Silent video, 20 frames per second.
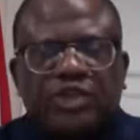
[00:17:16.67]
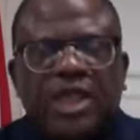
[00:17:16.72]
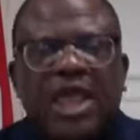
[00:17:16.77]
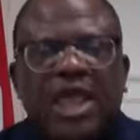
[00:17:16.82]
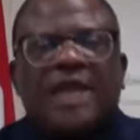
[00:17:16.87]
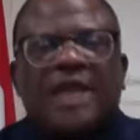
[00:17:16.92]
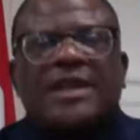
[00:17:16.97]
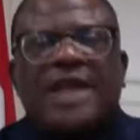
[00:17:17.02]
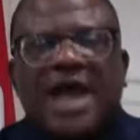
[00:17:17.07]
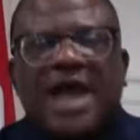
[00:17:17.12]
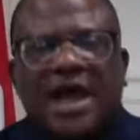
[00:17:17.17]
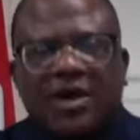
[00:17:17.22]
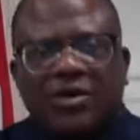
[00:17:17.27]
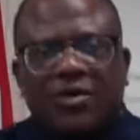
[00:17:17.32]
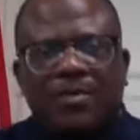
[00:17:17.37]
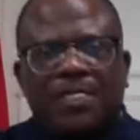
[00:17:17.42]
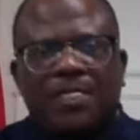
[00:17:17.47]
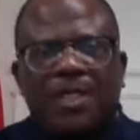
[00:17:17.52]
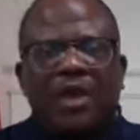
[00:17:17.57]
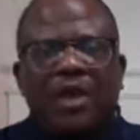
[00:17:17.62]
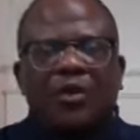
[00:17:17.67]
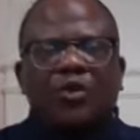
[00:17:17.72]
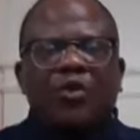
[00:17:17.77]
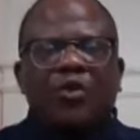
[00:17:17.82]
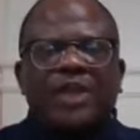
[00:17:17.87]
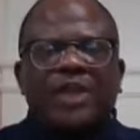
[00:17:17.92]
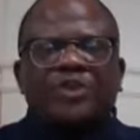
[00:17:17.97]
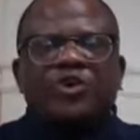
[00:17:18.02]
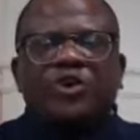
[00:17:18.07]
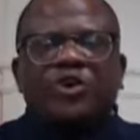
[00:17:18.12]
Now,
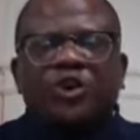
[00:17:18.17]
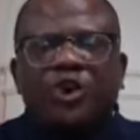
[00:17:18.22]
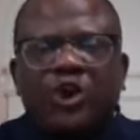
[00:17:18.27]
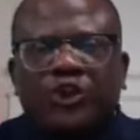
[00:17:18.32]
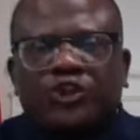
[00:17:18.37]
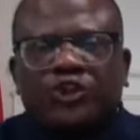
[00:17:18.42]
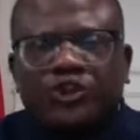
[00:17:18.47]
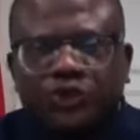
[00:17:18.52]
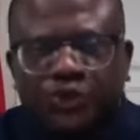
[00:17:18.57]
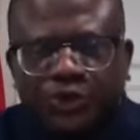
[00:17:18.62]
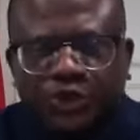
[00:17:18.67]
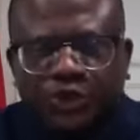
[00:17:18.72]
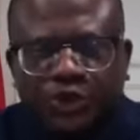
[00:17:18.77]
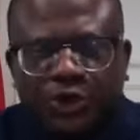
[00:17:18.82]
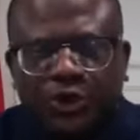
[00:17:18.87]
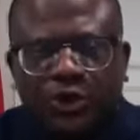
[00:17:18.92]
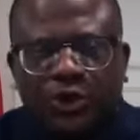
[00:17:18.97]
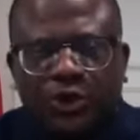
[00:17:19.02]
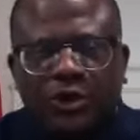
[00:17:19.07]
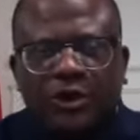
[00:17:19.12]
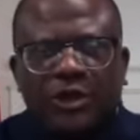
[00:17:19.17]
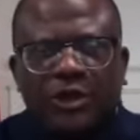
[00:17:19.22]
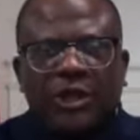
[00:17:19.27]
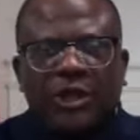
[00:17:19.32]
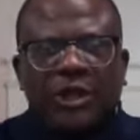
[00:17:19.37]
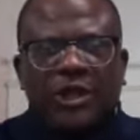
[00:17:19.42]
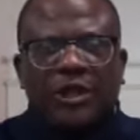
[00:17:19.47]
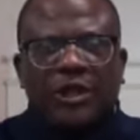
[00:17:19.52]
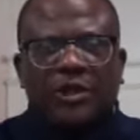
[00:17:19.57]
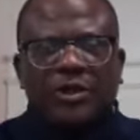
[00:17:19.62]
when you go to your
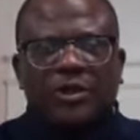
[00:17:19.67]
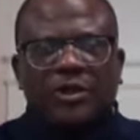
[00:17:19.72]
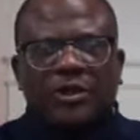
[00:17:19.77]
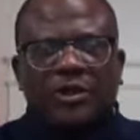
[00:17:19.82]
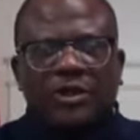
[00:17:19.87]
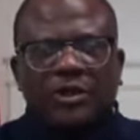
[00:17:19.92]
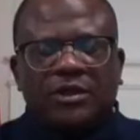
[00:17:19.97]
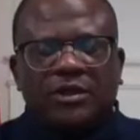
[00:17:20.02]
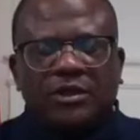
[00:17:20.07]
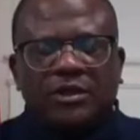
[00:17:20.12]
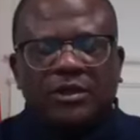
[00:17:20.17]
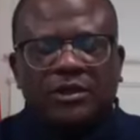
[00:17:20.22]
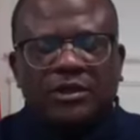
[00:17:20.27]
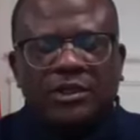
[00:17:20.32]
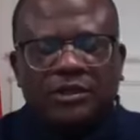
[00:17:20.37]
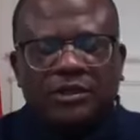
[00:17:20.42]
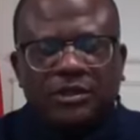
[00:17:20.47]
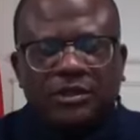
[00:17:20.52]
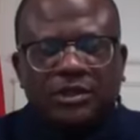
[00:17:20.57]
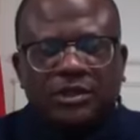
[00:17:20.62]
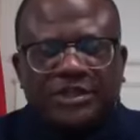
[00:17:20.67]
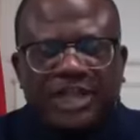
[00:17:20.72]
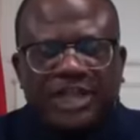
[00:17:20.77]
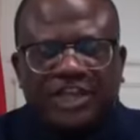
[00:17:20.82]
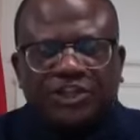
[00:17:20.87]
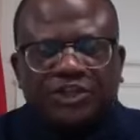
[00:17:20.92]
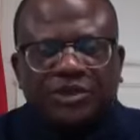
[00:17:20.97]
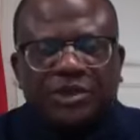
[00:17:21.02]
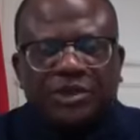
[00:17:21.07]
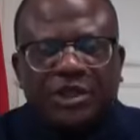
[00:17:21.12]

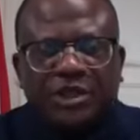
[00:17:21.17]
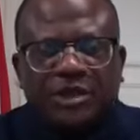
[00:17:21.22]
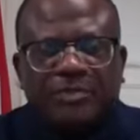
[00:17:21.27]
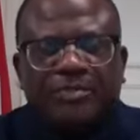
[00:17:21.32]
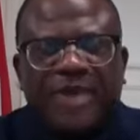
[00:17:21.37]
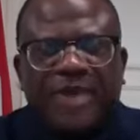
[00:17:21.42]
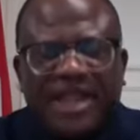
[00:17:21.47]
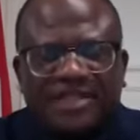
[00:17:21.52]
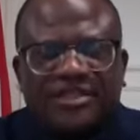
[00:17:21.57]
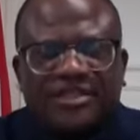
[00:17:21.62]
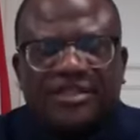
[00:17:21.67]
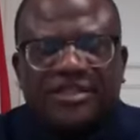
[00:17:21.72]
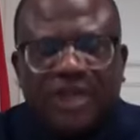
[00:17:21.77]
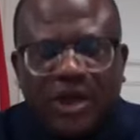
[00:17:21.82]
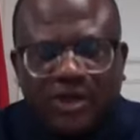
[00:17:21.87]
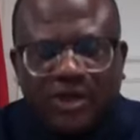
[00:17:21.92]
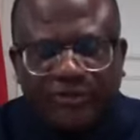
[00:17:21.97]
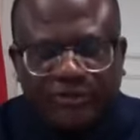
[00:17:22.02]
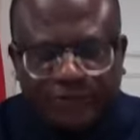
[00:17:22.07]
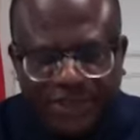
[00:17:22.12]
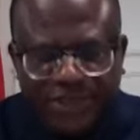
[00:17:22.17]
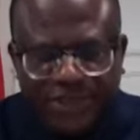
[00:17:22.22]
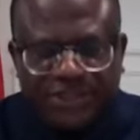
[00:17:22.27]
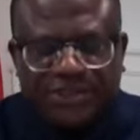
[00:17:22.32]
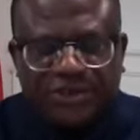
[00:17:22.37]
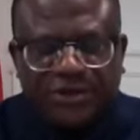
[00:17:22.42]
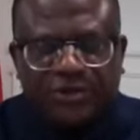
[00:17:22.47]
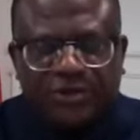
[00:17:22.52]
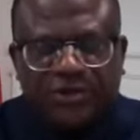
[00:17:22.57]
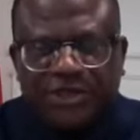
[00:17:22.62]
National Patent
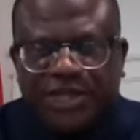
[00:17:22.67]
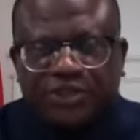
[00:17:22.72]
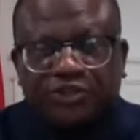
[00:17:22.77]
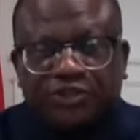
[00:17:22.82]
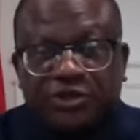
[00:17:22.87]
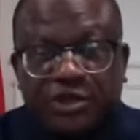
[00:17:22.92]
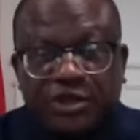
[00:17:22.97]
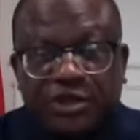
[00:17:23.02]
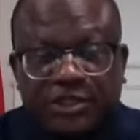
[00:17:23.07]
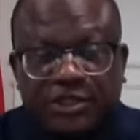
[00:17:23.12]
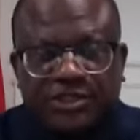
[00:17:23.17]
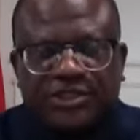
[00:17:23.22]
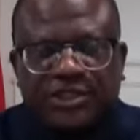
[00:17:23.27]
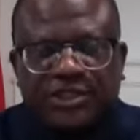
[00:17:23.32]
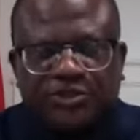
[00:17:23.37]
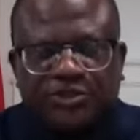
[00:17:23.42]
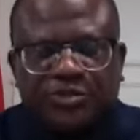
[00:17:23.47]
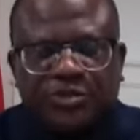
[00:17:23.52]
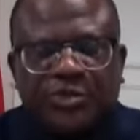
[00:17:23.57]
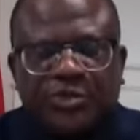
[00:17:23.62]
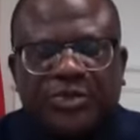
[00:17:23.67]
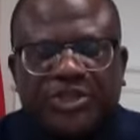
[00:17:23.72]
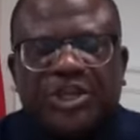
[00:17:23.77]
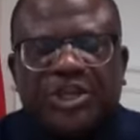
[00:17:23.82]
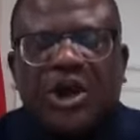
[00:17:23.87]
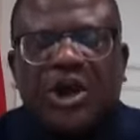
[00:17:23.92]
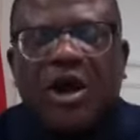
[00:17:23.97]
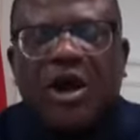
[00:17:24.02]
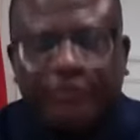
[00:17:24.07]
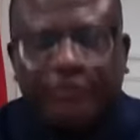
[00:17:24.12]
Office or National Intellectual Property
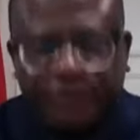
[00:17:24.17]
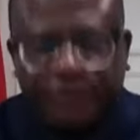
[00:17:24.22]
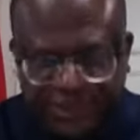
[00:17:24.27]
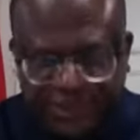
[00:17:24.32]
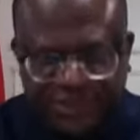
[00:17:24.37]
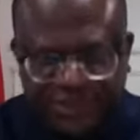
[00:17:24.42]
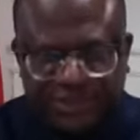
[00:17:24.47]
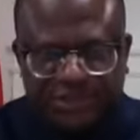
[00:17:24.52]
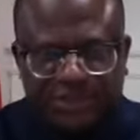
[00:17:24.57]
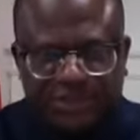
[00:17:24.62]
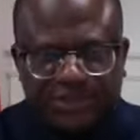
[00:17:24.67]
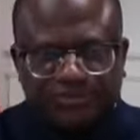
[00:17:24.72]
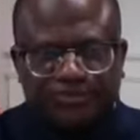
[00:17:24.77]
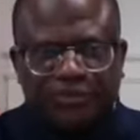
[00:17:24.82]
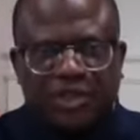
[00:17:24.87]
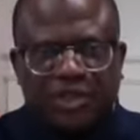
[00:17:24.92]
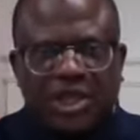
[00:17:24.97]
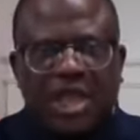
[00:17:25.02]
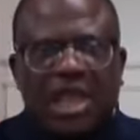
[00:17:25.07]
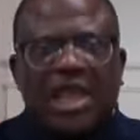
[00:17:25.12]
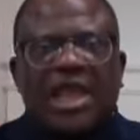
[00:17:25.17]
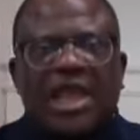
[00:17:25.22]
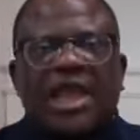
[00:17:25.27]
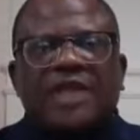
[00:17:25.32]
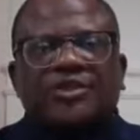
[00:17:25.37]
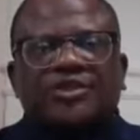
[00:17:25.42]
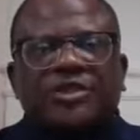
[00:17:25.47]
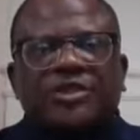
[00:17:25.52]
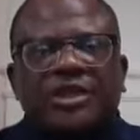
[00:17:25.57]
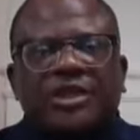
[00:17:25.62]
Office,
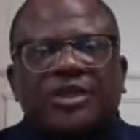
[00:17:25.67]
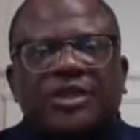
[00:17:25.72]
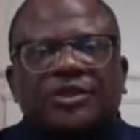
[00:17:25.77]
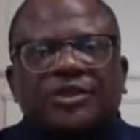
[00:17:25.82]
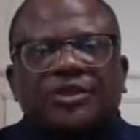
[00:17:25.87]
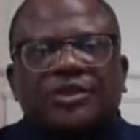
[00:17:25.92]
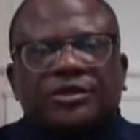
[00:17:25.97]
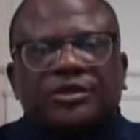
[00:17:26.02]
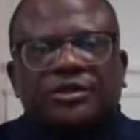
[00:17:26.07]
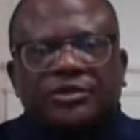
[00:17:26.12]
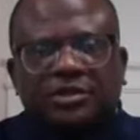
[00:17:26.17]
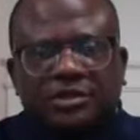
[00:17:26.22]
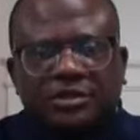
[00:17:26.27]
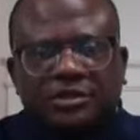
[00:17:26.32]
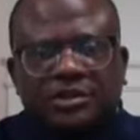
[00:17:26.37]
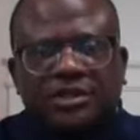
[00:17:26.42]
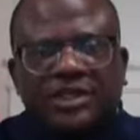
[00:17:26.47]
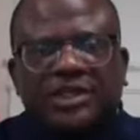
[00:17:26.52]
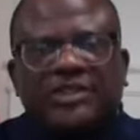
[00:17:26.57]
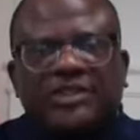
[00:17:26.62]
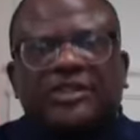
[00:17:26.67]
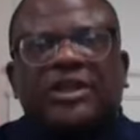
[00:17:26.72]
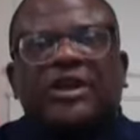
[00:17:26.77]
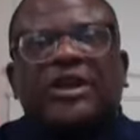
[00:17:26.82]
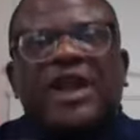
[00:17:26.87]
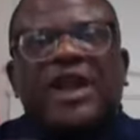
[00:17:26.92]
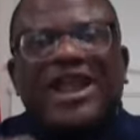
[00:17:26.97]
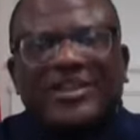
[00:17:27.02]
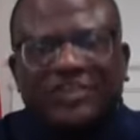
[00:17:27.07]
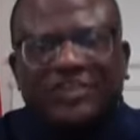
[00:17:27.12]
and it
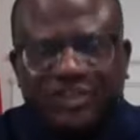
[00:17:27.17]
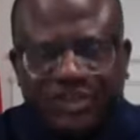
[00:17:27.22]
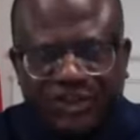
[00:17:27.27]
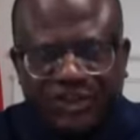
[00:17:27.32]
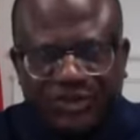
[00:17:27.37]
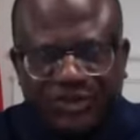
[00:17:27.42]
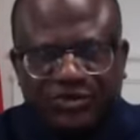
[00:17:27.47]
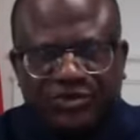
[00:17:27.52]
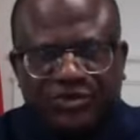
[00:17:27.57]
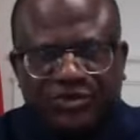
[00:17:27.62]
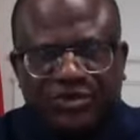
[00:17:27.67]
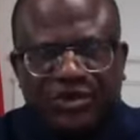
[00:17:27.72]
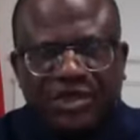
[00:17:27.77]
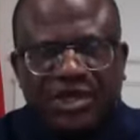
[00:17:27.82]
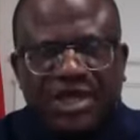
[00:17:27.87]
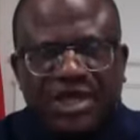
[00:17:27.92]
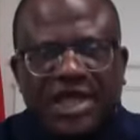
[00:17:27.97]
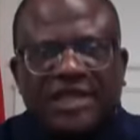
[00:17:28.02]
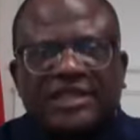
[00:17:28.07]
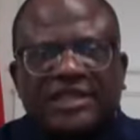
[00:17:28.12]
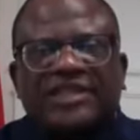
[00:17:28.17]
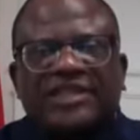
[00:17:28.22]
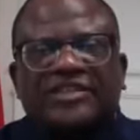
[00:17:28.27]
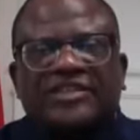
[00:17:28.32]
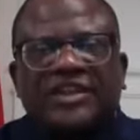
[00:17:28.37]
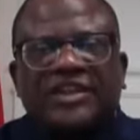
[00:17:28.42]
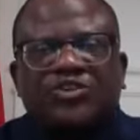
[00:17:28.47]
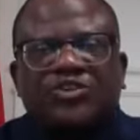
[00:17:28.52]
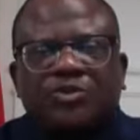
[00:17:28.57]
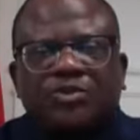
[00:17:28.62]
grants you an
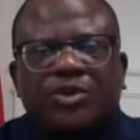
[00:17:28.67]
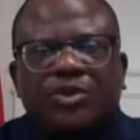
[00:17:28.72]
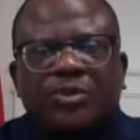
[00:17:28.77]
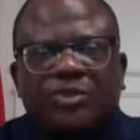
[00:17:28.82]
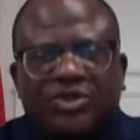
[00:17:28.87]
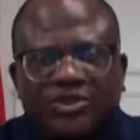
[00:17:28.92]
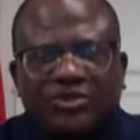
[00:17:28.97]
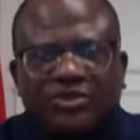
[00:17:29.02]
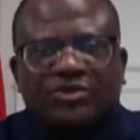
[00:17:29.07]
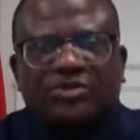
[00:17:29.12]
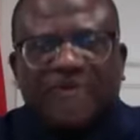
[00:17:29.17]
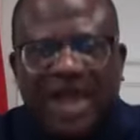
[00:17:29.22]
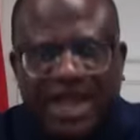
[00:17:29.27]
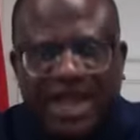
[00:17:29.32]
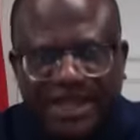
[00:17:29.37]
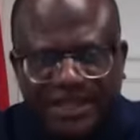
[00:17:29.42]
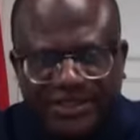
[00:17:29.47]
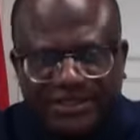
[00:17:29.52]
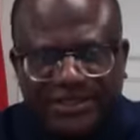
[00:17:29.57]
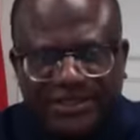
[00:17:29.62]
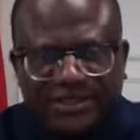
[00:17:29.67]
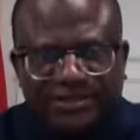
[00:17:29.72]
intellectual property right,